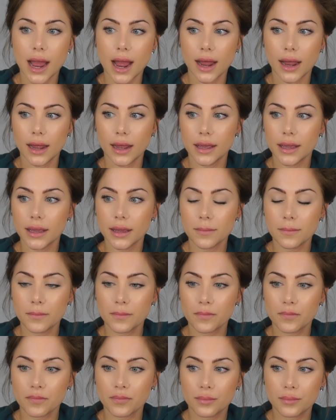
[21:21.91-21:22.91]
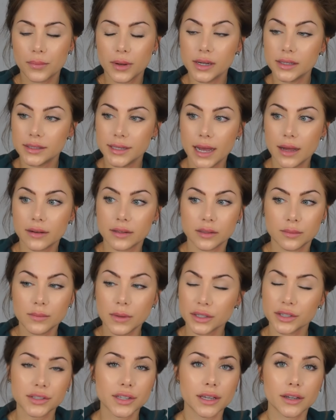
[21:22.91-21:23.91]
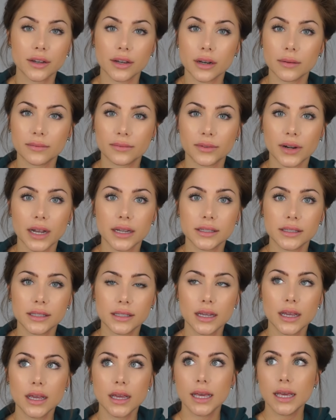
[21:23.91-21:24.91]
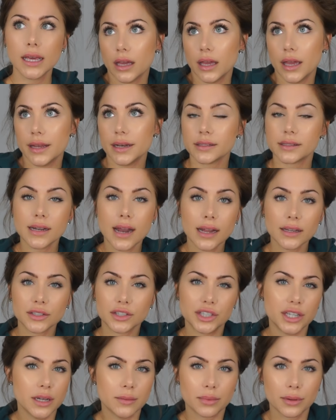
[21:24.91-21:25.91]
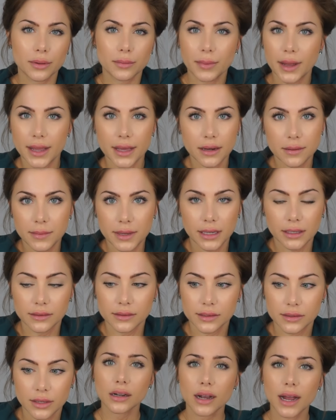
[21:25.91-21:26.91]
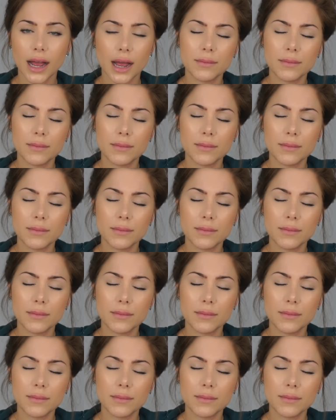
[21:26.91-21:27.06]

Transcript: I put down as much as I could up front, and it's not cheap by any means.